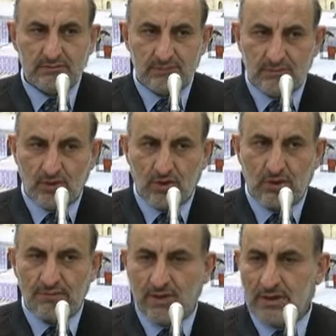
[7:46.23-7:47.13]

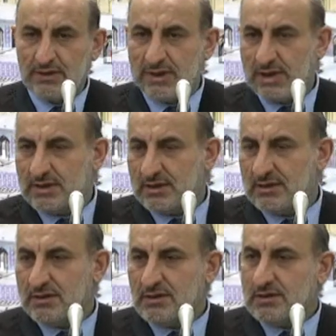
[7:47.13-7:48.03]
more blood than
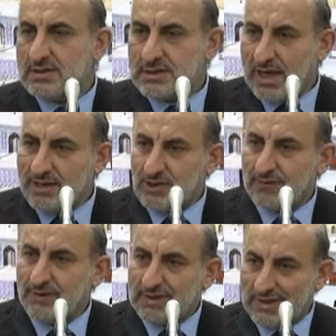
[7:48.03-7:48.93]
size
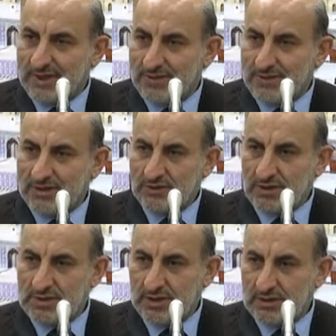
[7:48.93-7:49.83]
of a dirham that
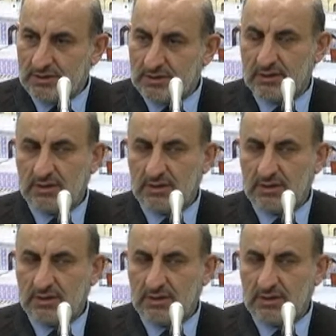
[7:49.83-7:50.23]
we said.